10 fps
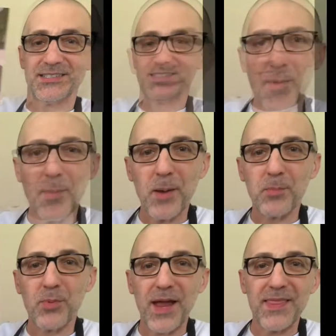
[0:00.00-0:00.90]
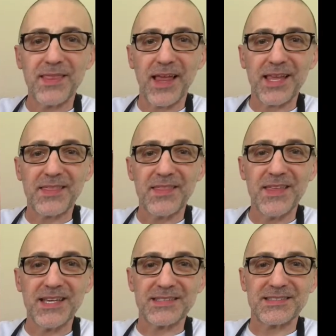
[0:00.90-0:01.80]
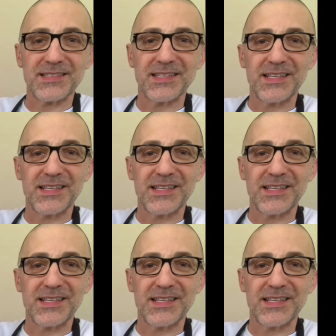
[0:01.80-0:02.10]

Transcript: How about bread like this